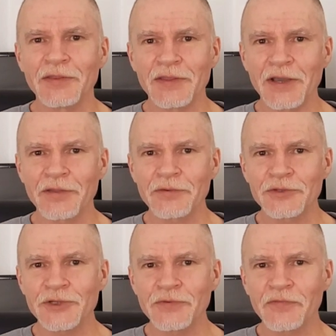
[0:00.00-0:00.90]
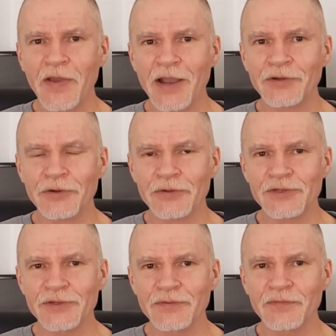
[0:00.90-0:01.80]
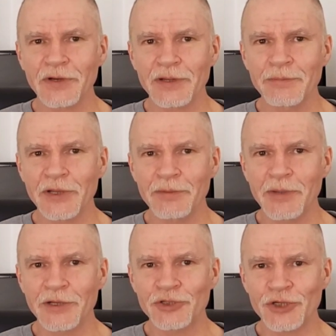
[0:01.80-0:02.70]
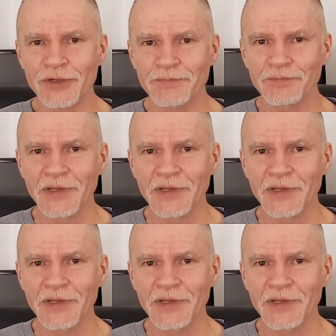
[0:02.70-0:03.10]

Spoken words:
the other two factors that I'm going to mention.